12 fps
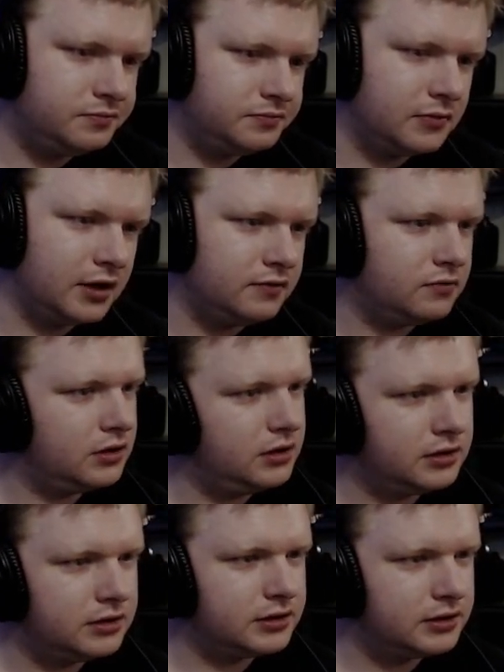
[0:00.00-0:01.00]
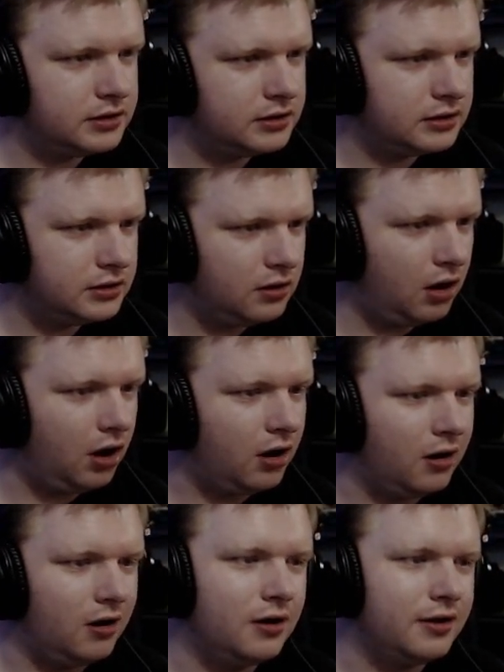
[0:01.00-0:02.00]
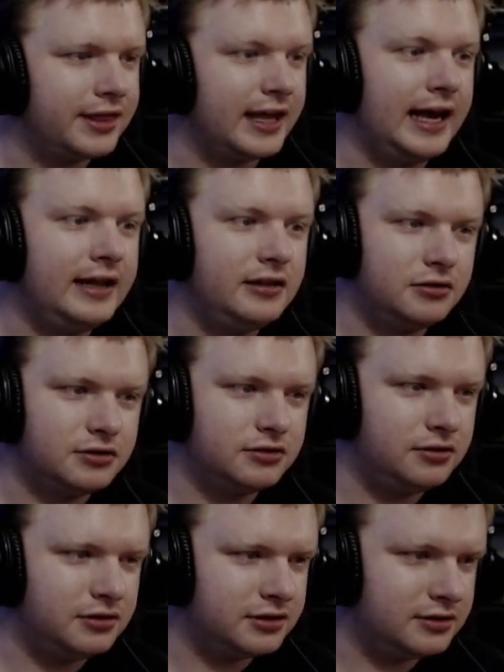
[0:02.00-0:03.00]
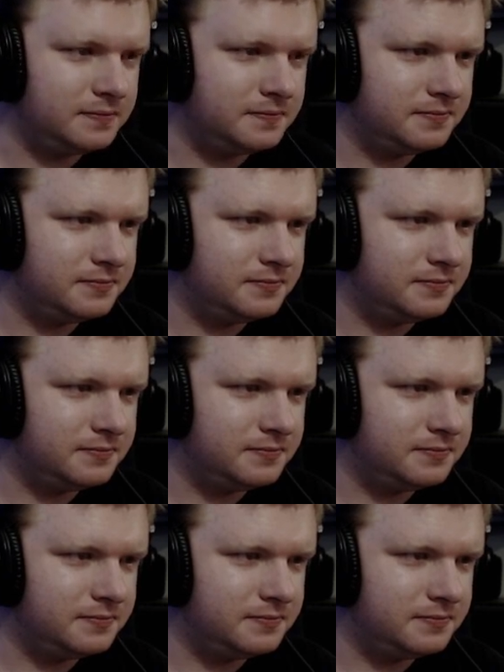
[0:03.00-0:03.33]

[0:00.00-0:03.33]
It works. Oh, that looks awesome.